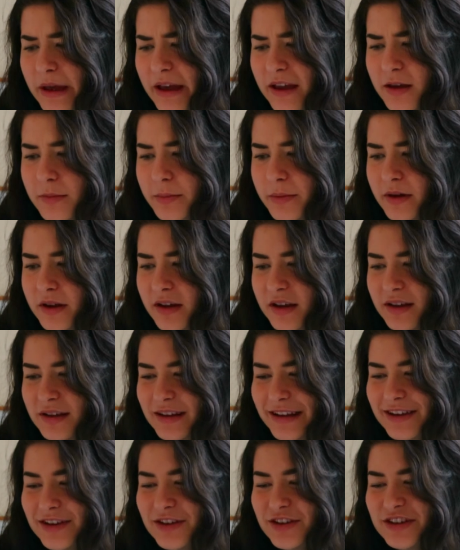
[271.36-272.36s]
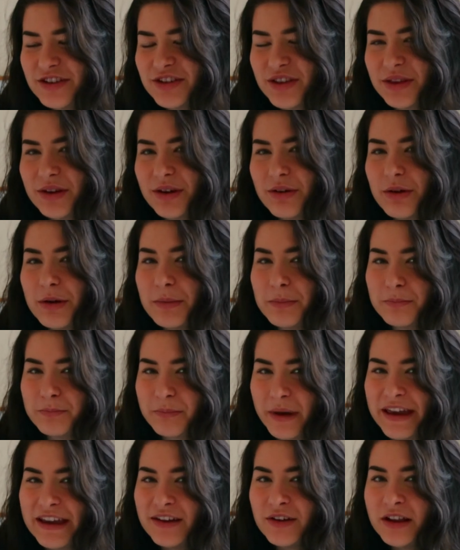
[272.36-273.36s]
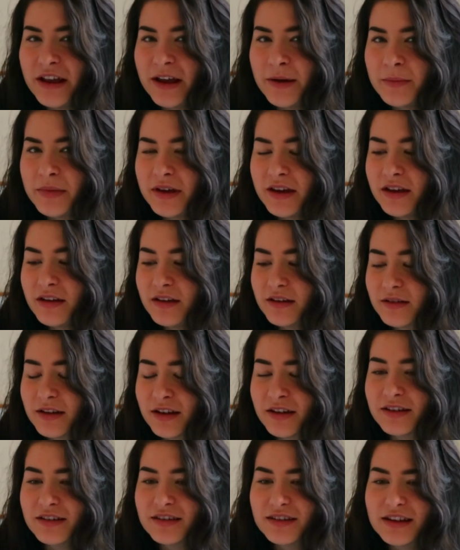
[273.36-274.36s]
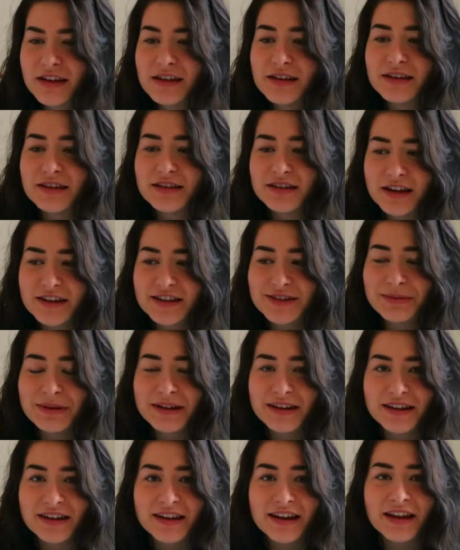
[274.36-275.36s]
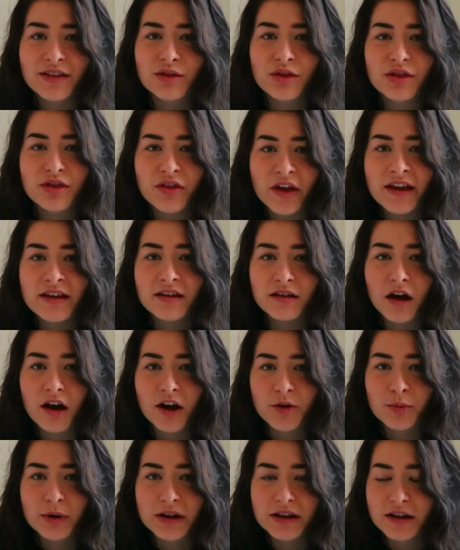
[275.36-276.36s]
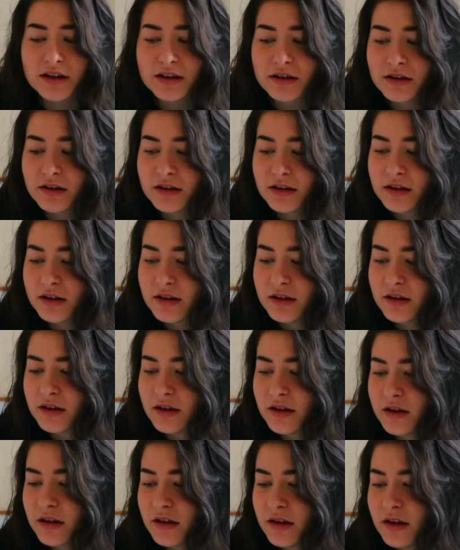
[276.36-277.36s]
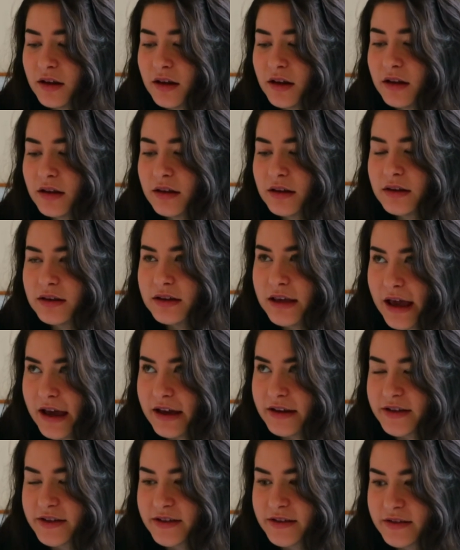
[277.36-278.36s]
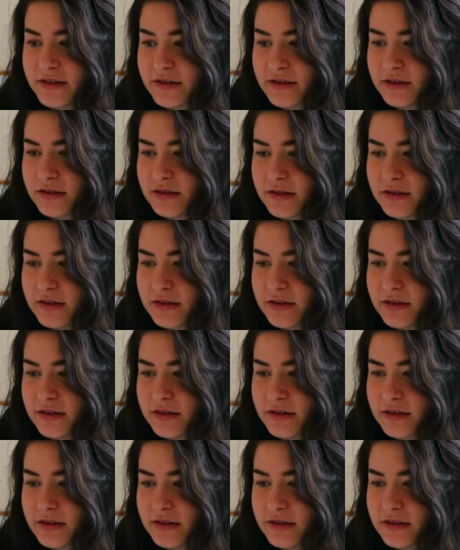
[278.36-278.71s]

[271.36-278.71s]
Babe, did you just throw a bagel at me? Yes, we did, and thank God we did. Yes!